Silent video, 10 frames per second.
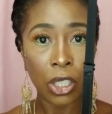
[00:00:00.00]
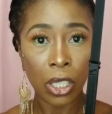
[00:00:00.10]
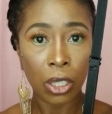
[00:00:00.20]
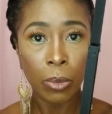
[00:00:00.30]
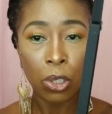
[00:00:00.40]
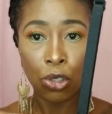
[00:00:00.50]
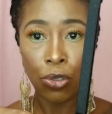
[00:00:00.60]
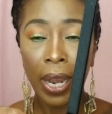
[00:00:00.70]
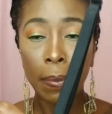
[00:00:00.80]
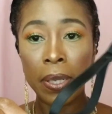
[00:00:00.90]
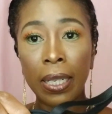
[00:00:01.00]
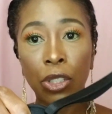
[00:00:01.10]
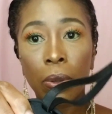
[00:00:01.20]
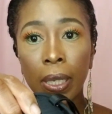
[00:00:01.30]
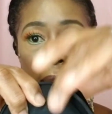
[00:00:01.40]
adjustable straps
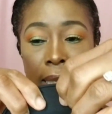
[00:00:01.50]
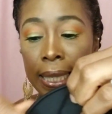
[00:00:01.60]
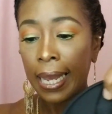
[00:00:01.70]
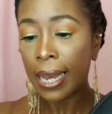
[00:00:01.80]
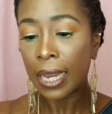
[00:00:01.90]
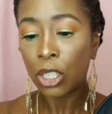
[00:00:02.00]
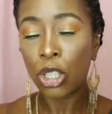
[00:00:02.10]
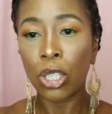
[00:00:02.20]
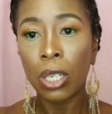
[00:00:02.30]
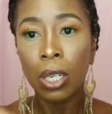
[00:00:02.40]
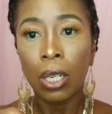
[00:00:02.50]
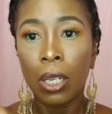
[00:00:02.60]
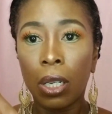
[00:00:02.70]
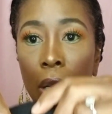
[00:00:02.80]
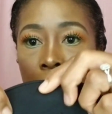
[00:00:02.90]
that you can attach.
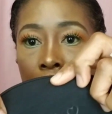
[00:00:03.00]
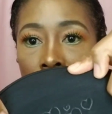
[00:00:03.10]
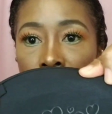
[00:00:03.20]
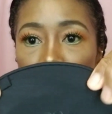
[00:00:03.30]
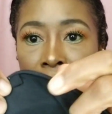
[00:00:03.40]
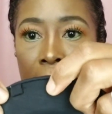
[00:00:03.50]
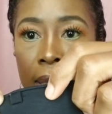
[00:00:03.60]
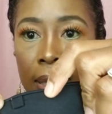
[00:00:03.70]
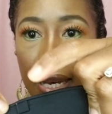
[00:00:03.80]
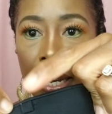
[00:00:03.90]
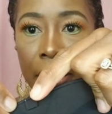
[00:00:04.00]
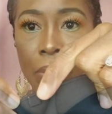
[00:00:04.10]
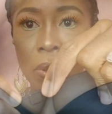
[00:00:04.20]
Uh, from the inside you